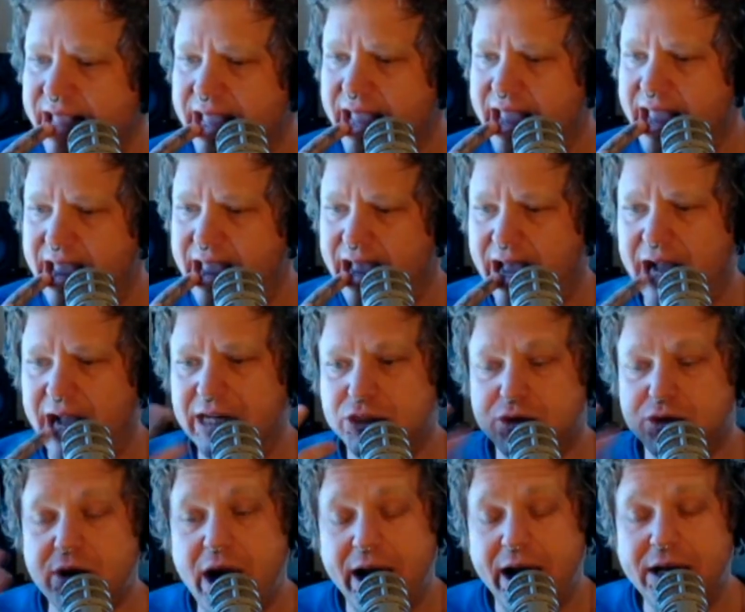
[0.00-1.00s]
I
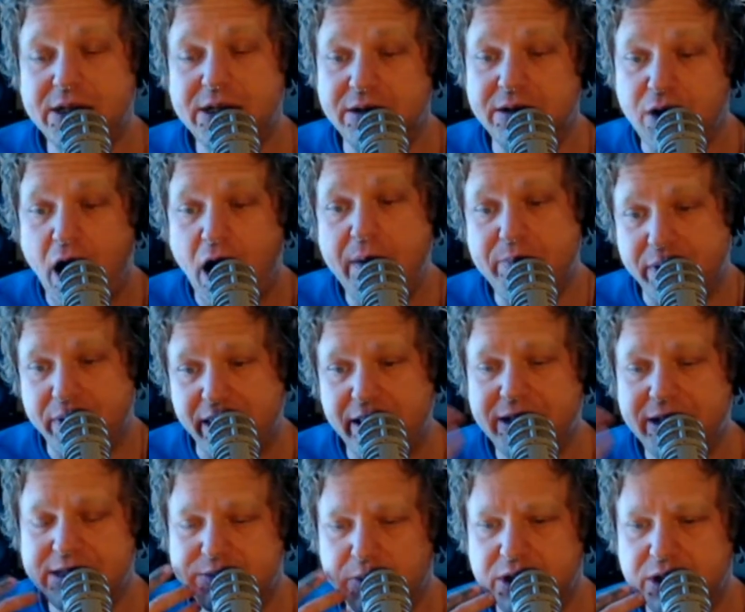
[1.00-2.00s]
try to not be as
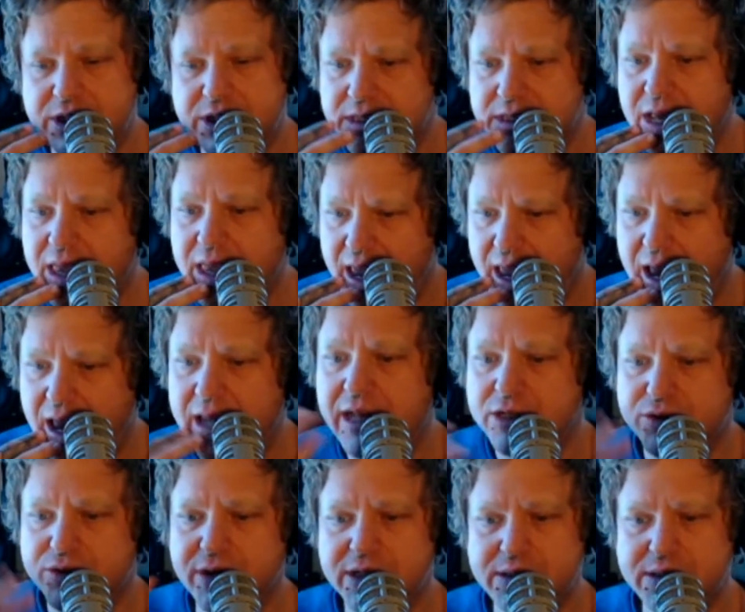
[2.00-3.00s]
much as I can. I try to
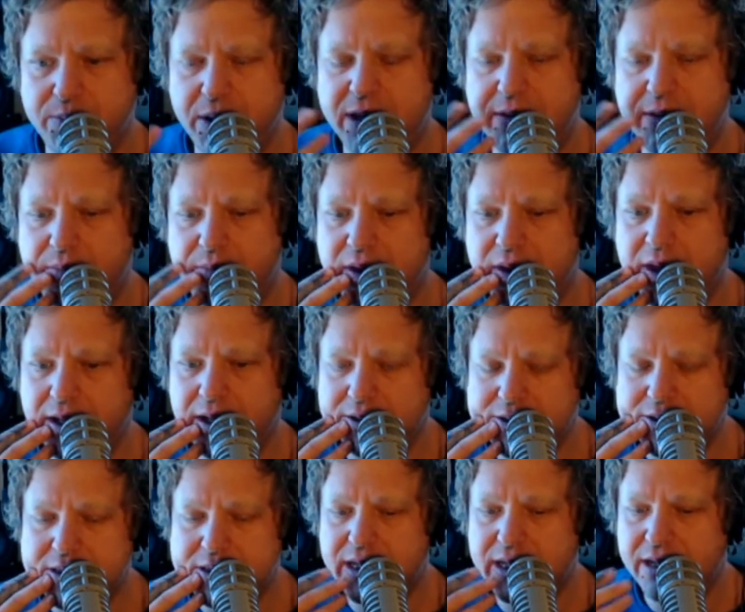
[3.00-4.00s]
speak up against
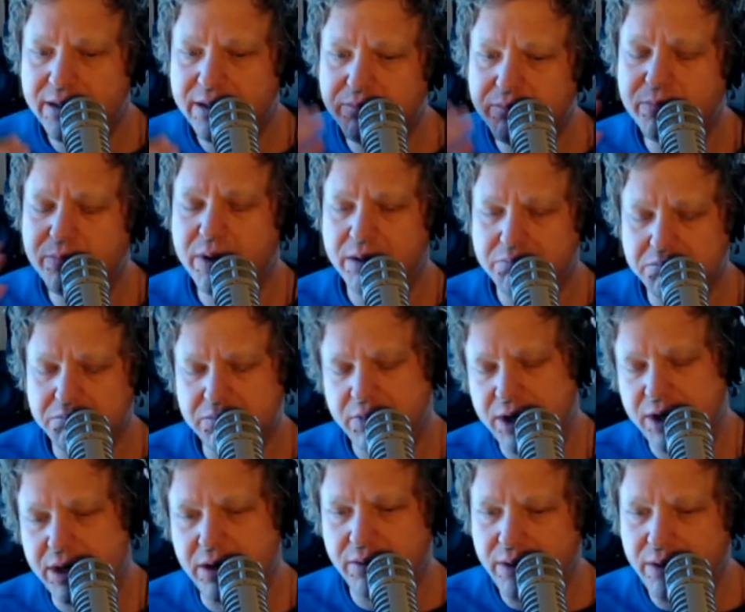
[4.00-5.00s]
it, but,
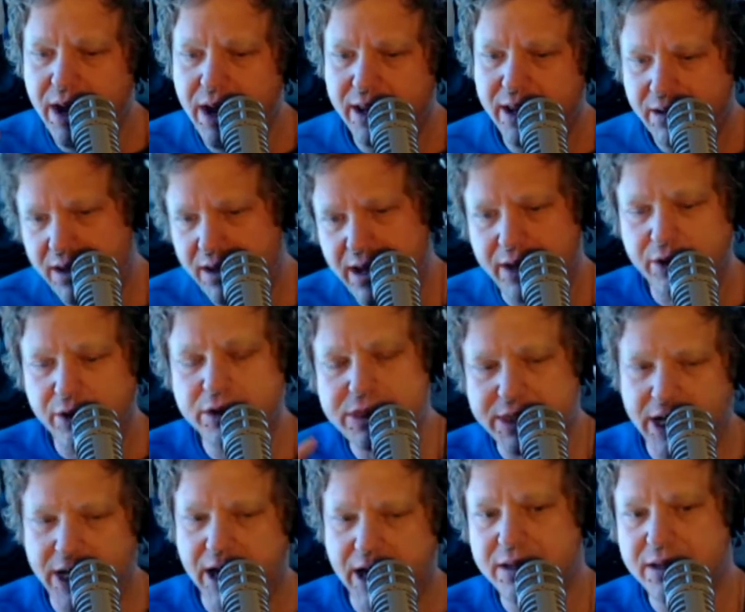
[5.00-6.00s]
I
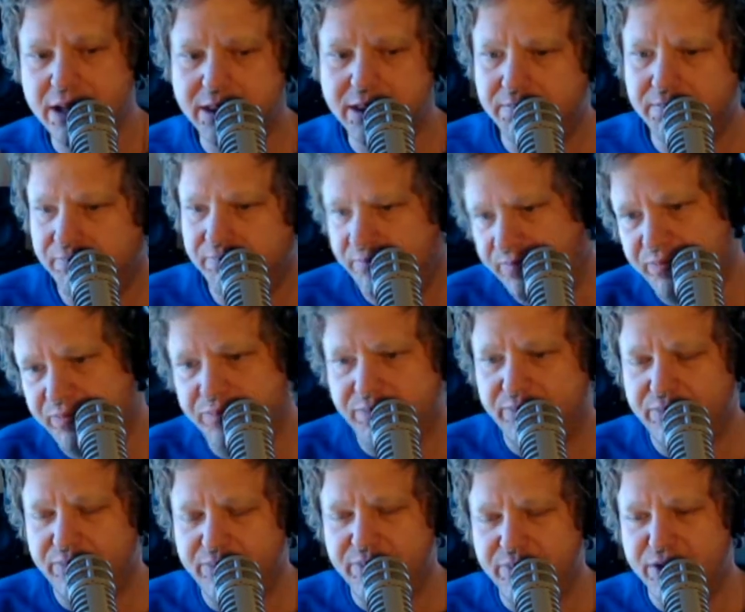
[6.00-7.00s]
understand that
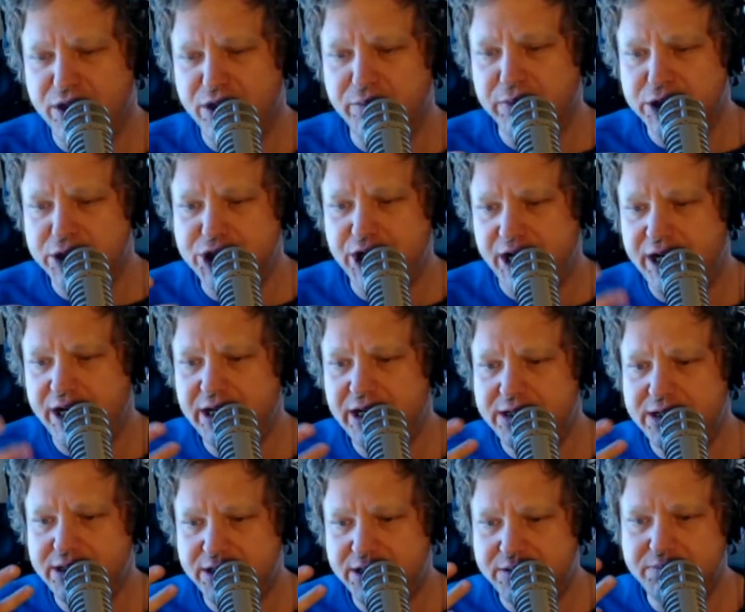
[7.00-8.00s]
the machine is
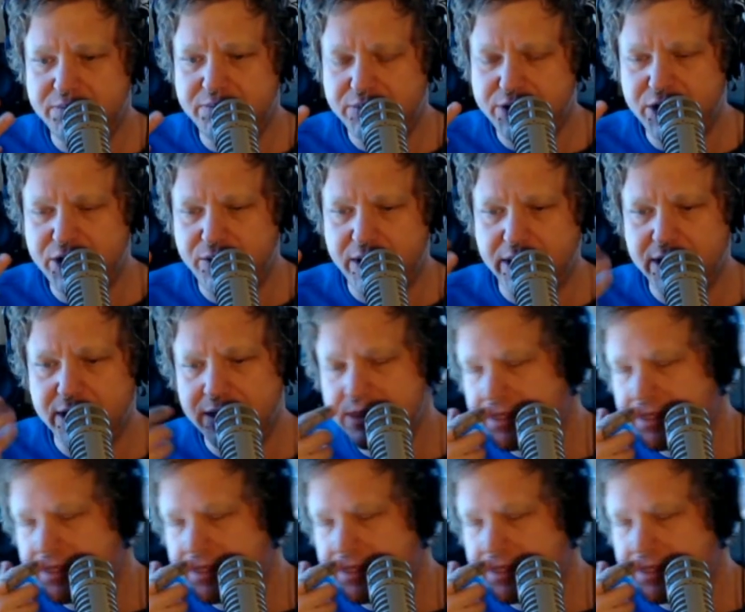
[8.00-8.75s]
doing this.